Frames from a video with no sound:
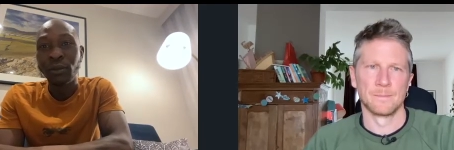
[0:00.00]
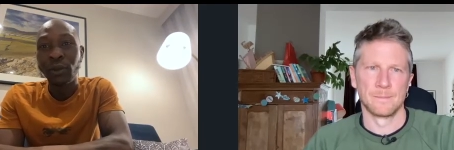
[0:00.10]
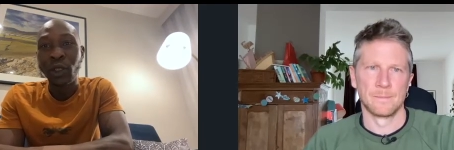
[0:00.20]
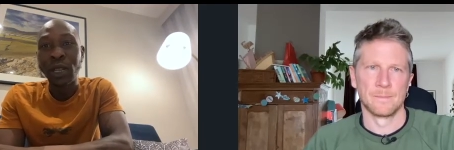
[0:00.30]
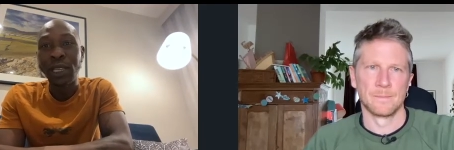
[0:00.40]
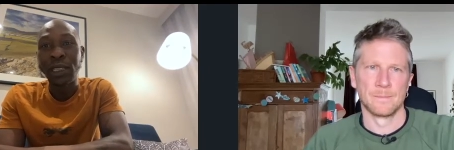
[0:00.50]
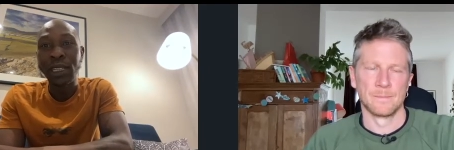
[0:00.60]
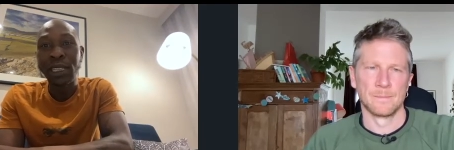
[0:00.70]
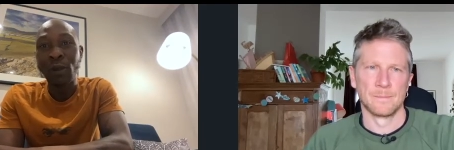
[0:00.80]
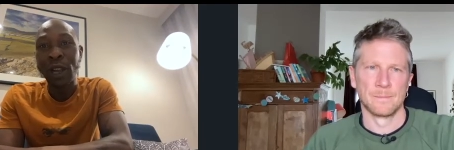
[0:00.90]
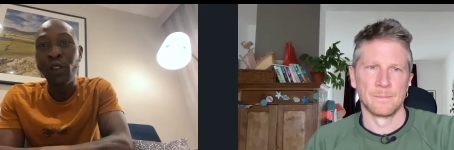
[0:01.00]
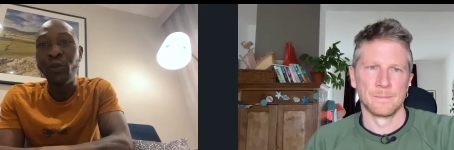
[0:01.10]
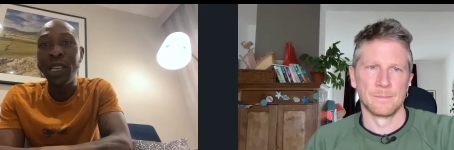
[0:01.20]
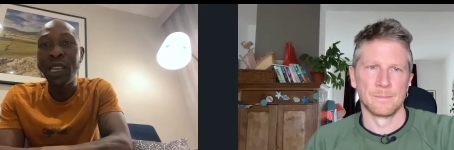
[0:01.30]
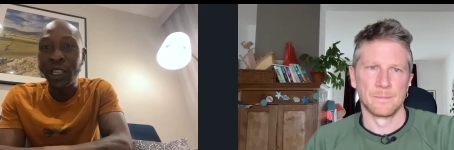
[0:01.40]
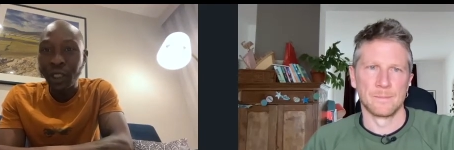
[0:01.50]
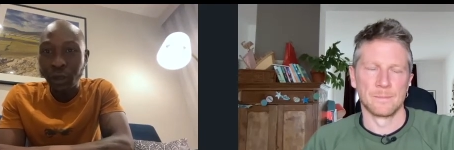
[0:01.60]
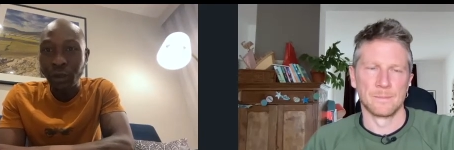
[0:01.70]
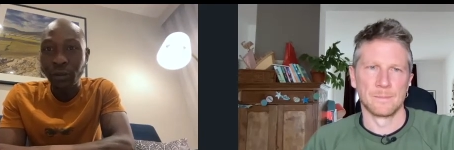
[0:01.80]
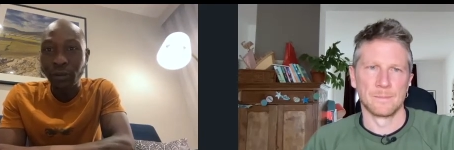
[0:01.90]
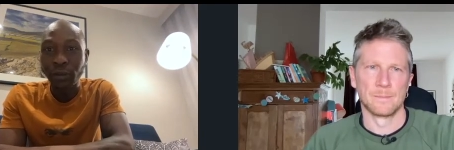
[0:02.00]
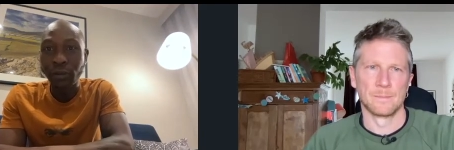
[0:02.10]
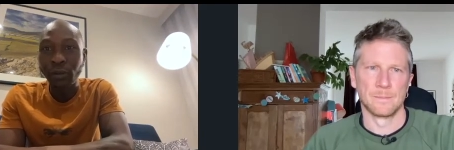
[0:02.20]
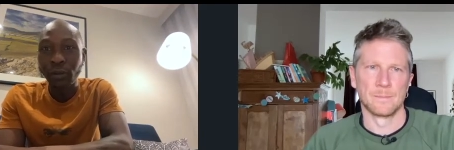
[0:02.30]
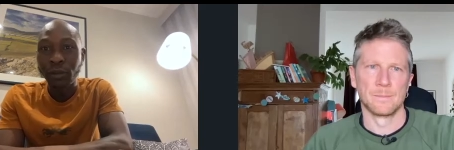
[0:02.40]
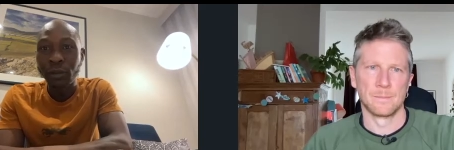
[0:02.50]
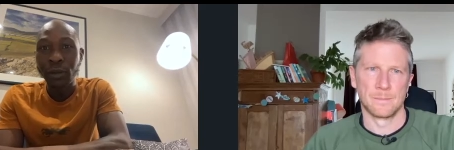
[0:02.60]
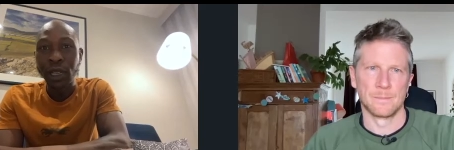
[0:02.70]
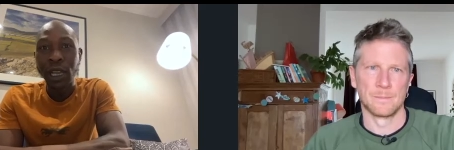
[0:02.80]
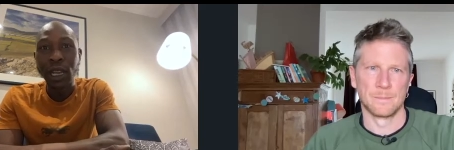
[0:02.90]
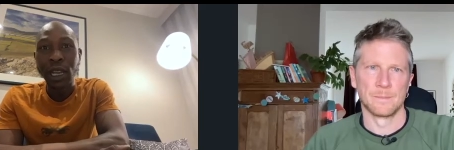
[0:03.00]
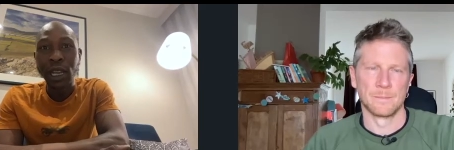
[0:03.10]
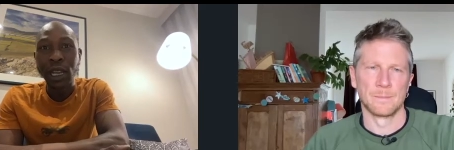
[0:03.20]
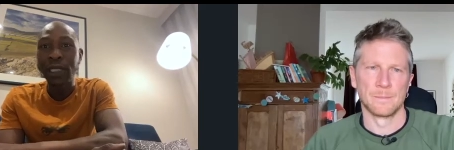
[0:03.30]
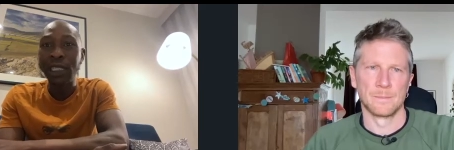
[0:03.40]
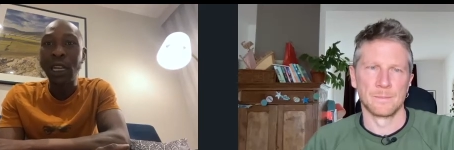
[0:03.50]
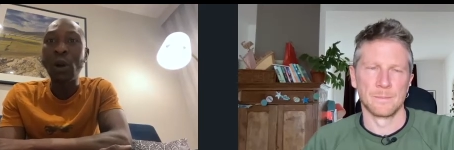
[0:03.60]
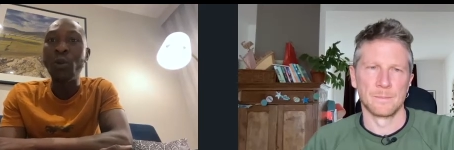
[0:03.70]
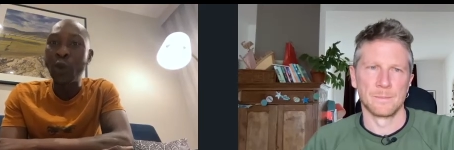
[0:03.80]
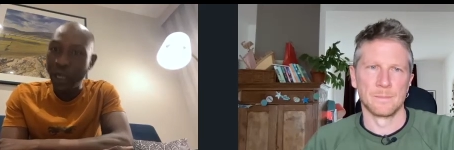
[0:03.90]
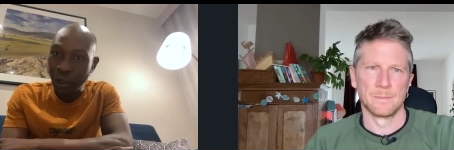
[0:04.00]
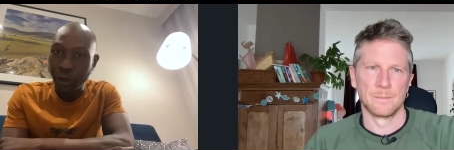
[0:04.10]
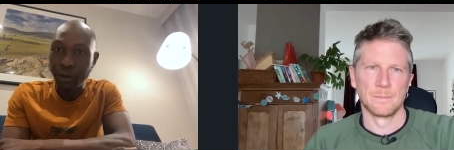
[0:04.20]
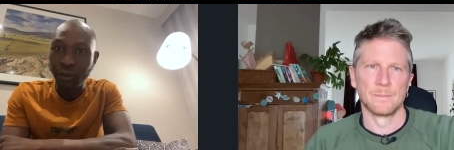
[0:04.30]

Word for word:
Speaker 1: united in our humiliation, and united in our oppression.